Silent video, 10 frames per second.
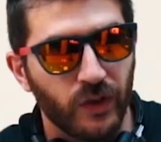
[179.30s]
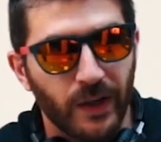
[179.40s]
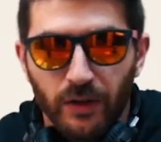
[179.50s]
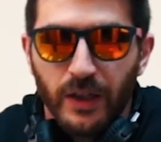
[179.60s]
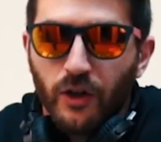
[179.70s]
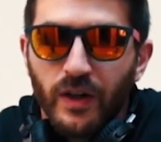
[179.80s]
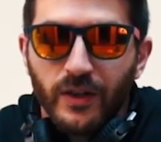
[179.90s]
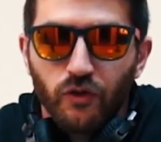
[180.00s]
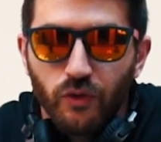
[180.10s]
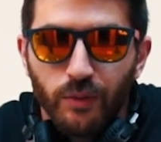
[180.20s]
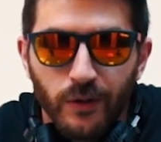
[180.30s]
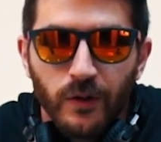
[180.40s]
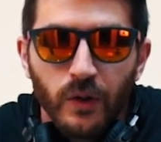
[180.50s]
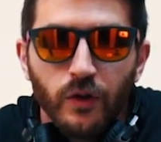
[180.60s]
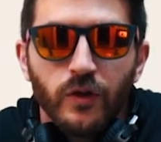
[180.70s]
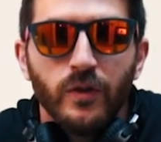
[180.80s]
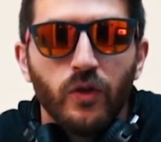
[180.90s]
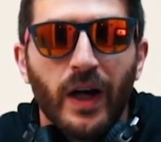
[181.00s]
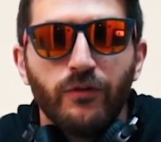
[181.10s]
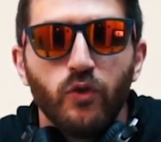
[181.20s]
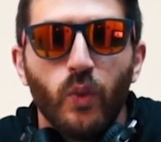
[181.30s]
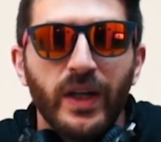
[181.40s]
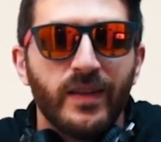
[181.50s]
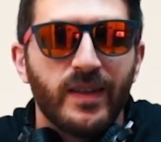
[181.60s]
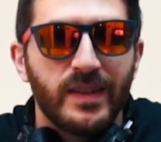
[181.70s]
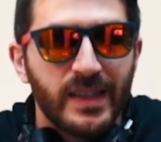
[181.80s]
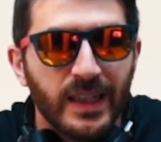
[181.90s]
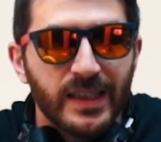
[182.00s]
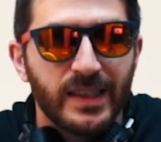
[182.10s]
directly connect to Bluetooth. You have to wait 6